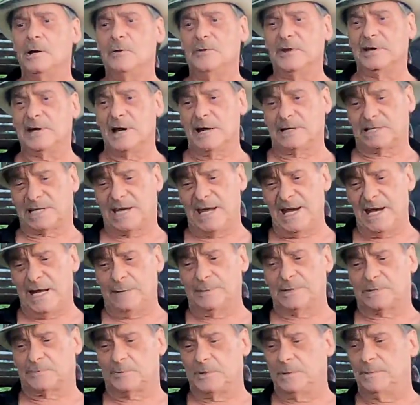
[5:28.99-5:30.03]
They got
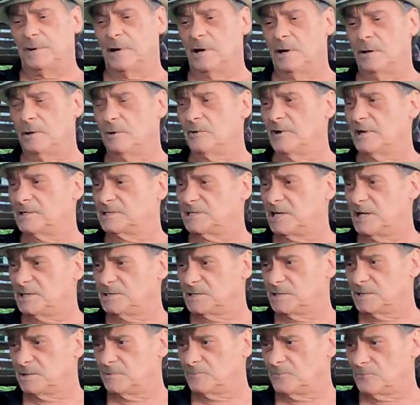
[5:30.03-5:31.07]
cannabis rebar that
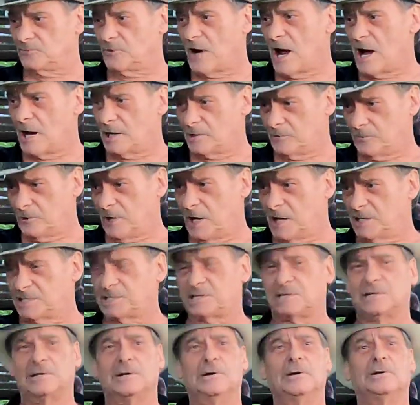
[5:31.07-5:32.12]
doesn't
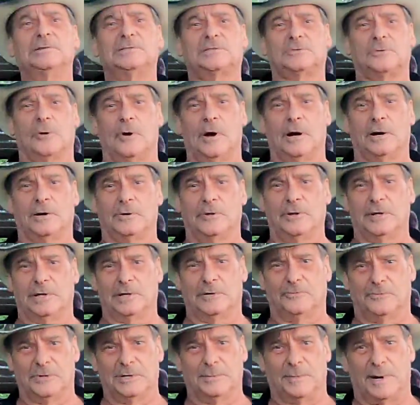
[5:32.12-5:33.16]
rust, stronger than
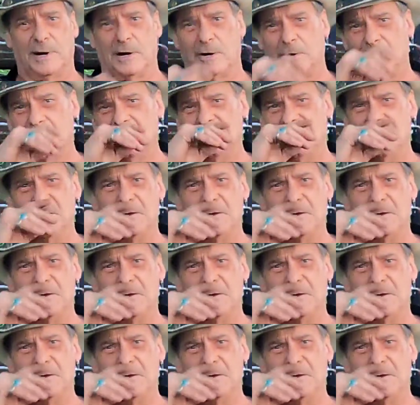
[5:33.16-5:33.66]
the rebar.